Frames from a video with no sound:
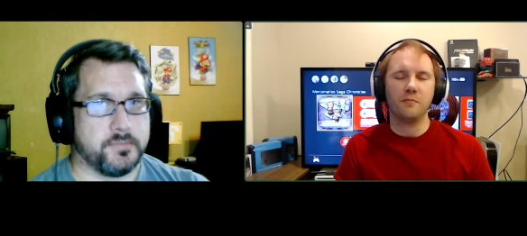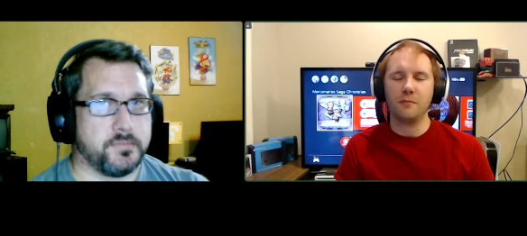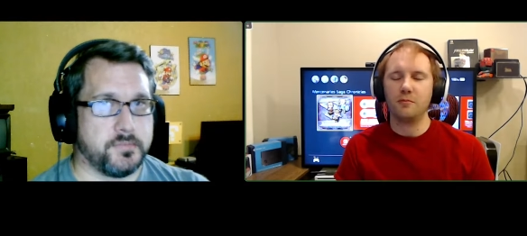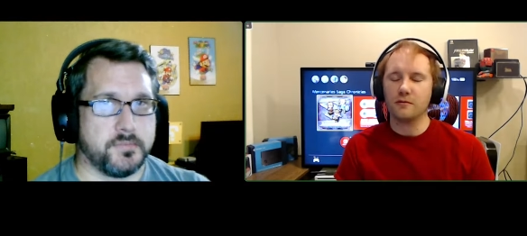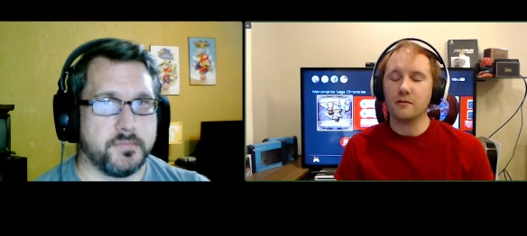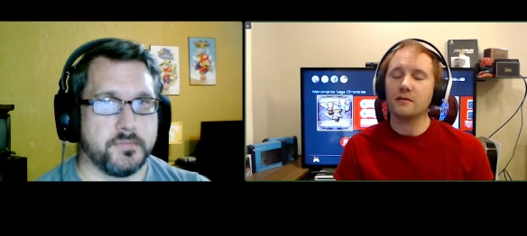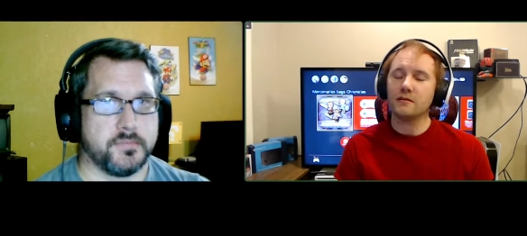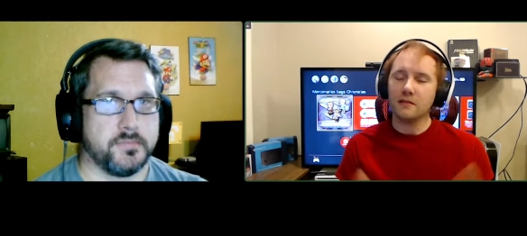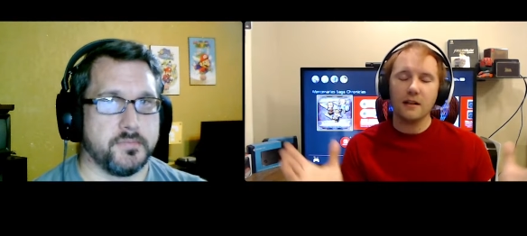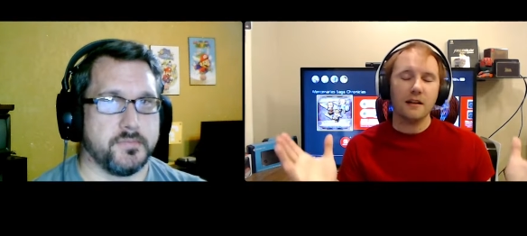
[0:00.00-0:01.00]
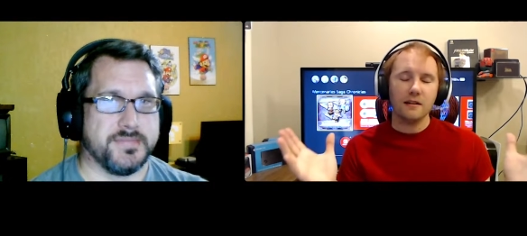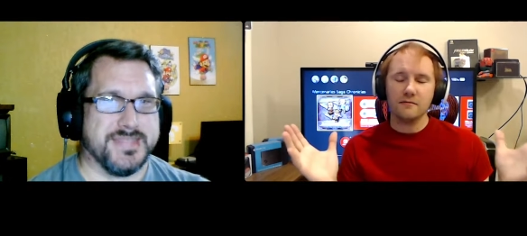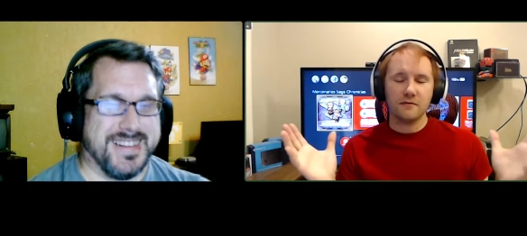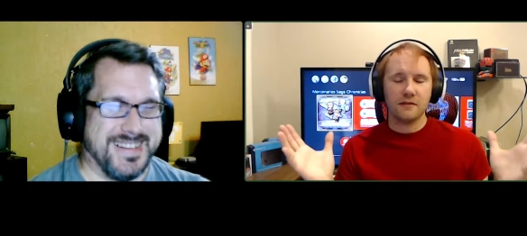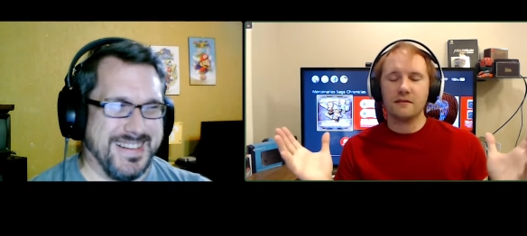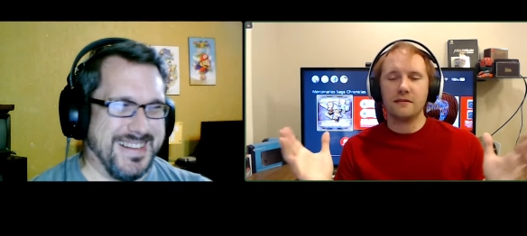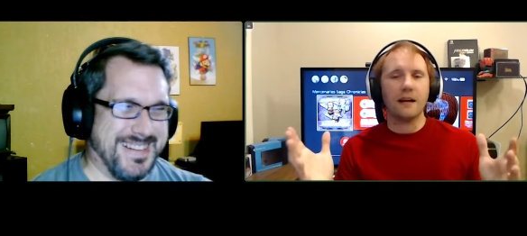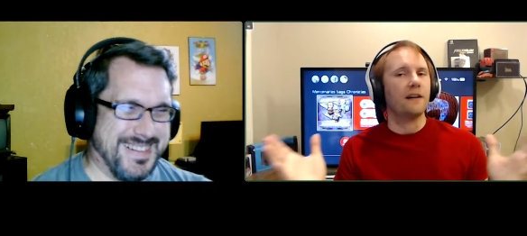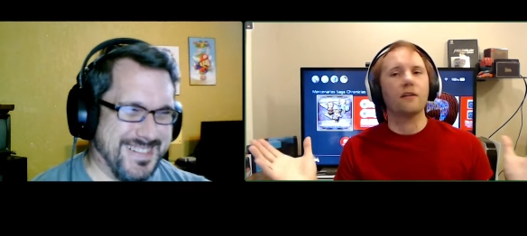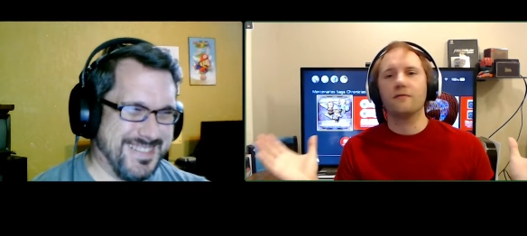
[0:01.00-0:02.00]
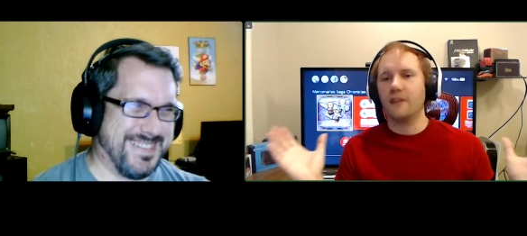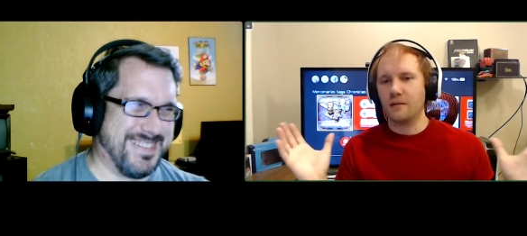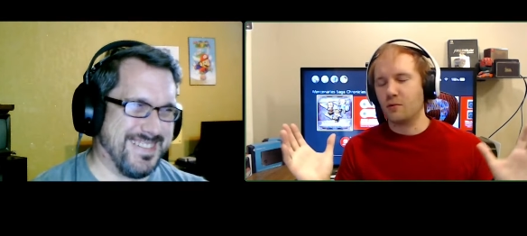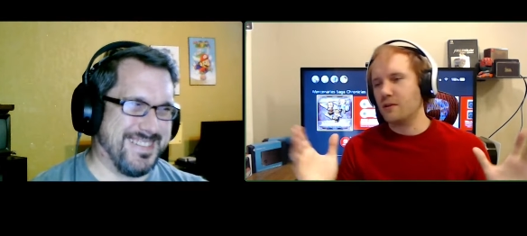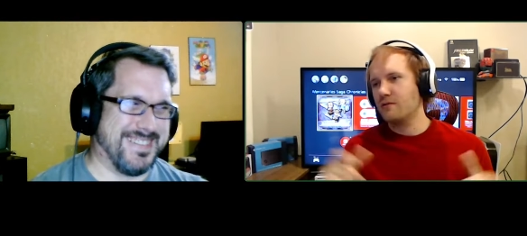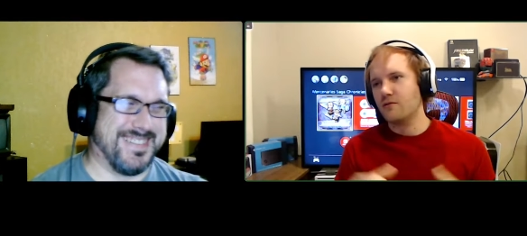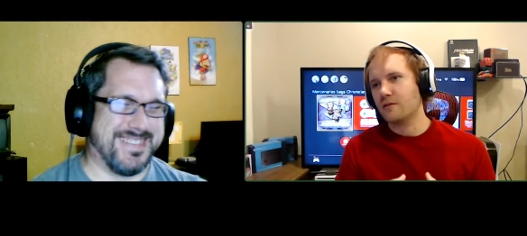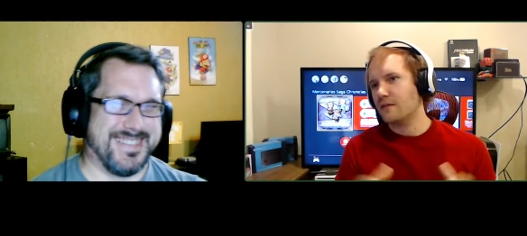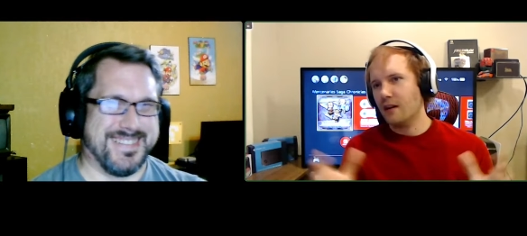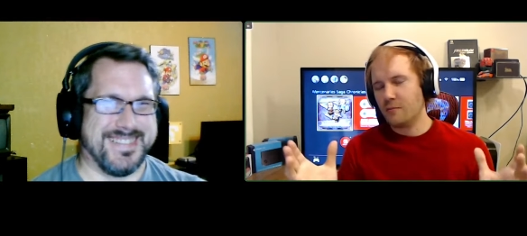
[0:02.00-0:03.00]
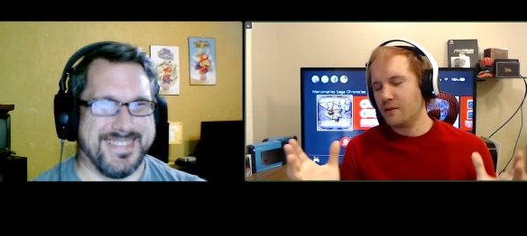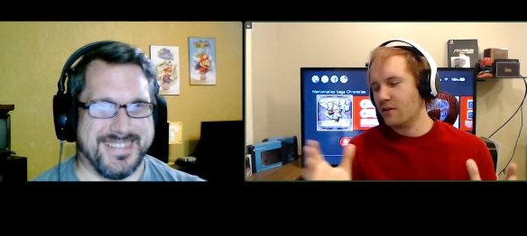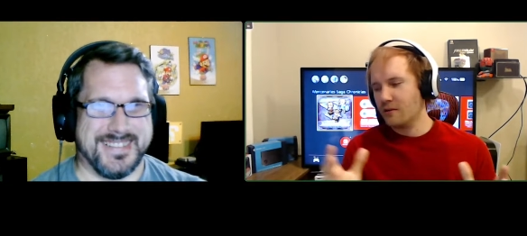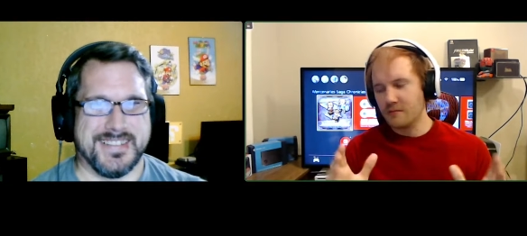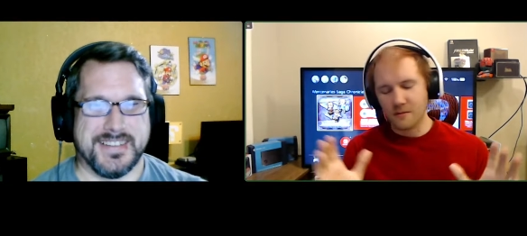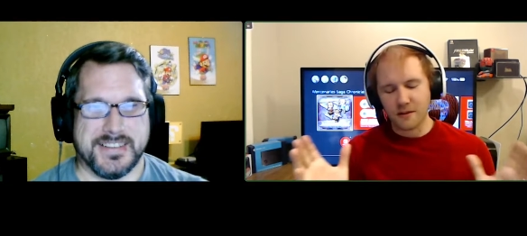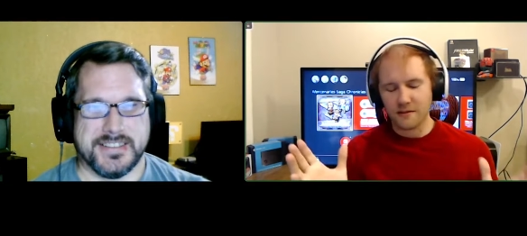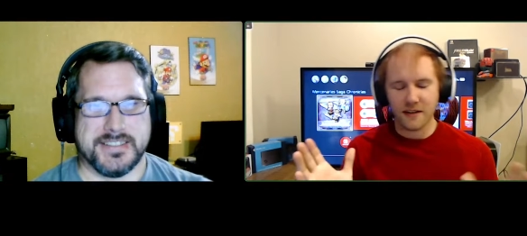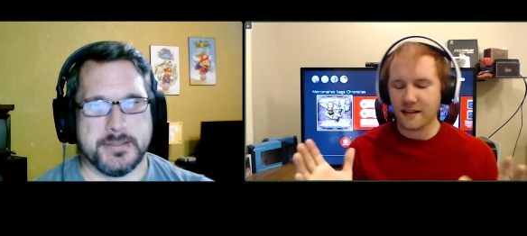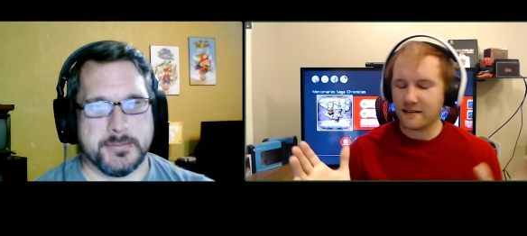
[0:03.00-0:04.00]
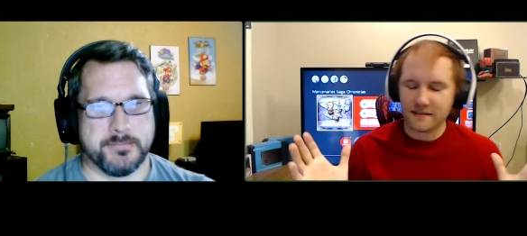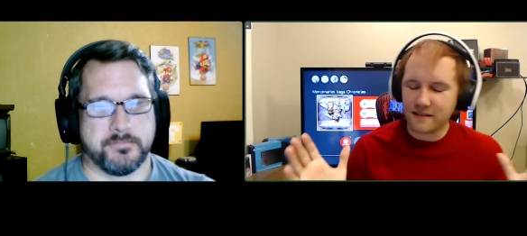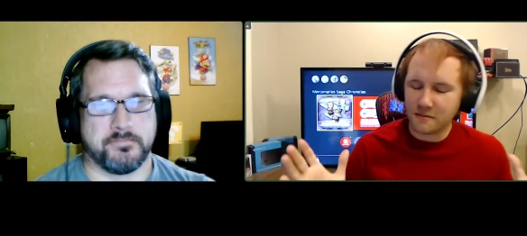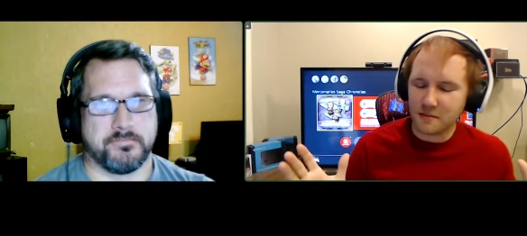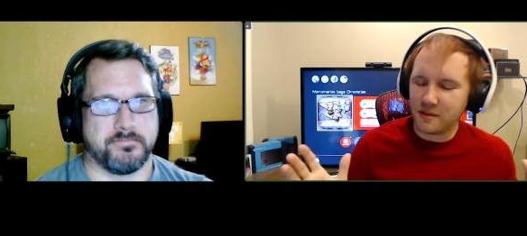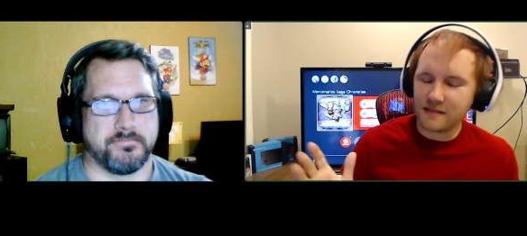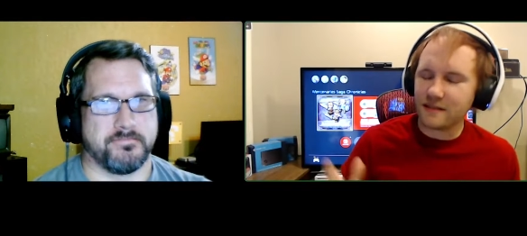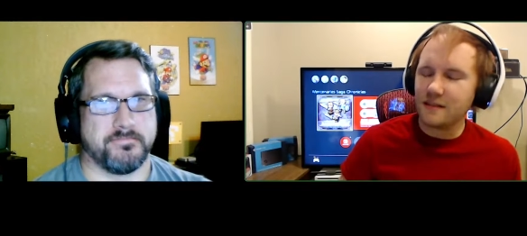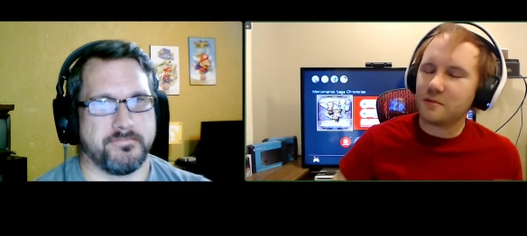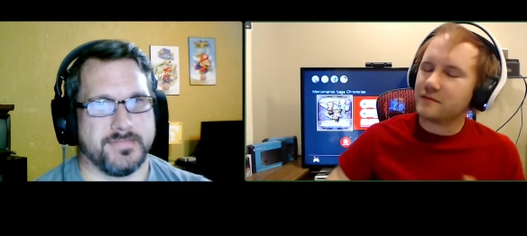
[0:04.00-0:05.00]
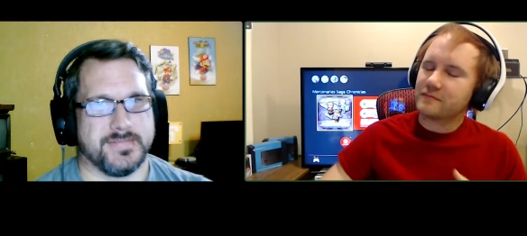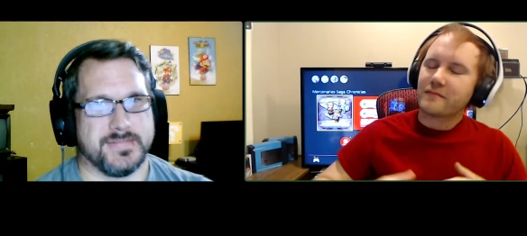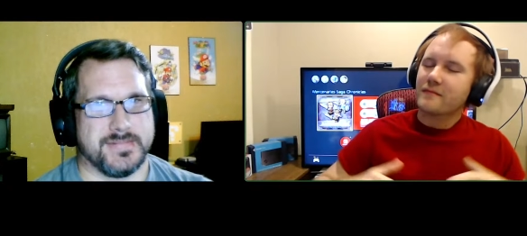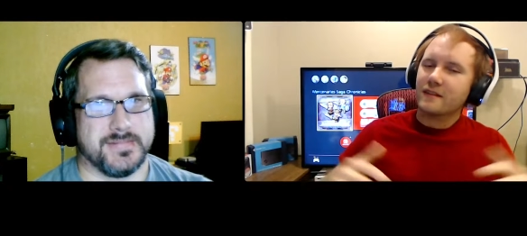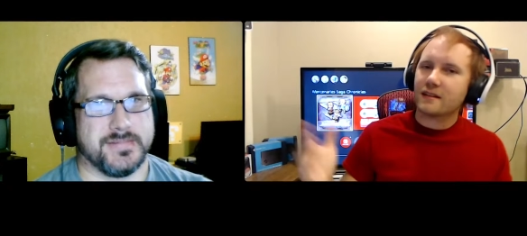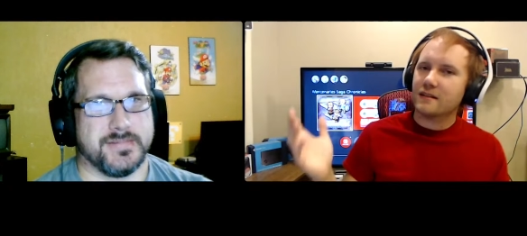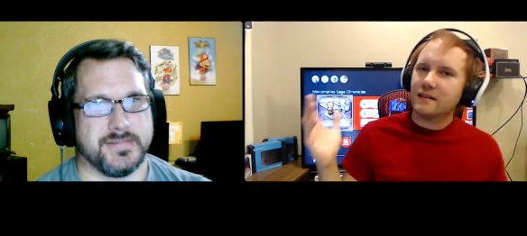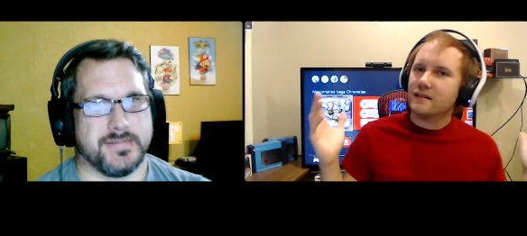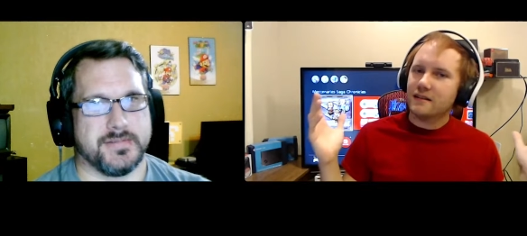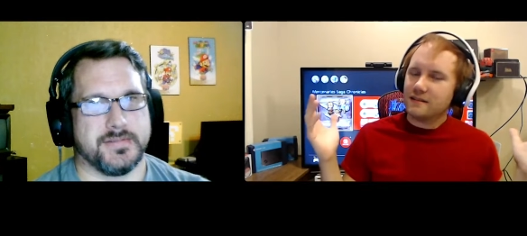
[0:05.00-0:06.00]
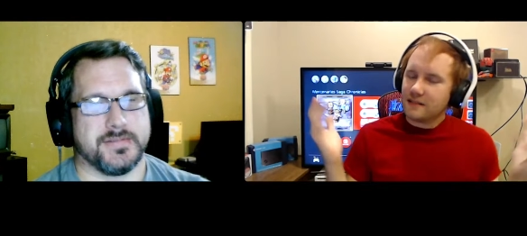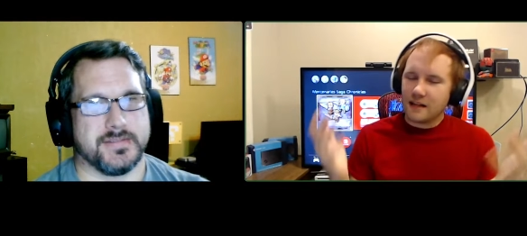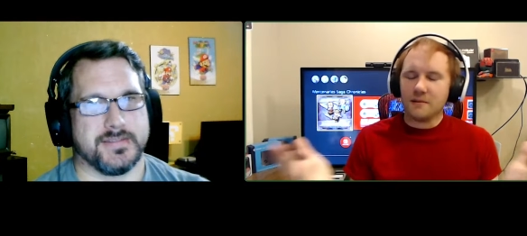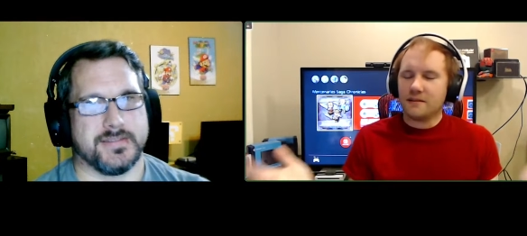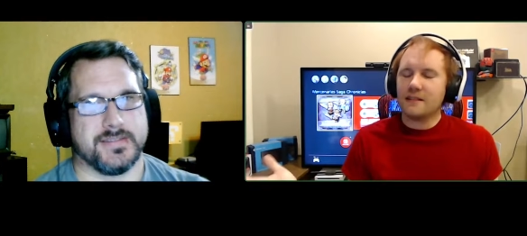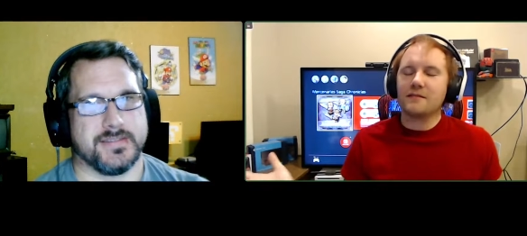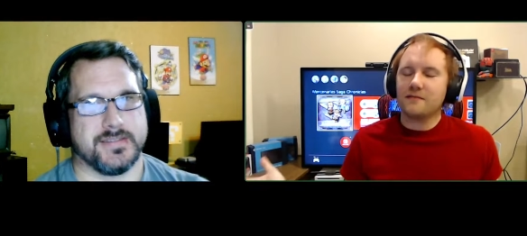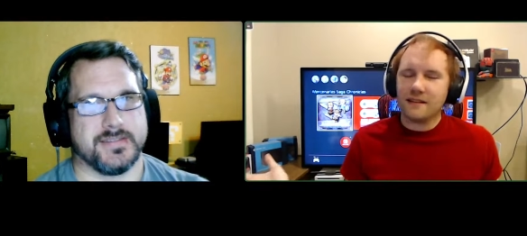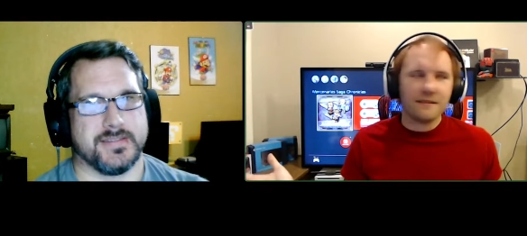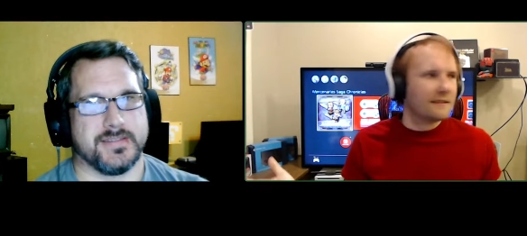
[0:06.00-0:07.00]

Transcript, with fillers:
Speaker 1: people die-hard fanboys just up in arms about the fact that it's coming to PC. But I mean, it's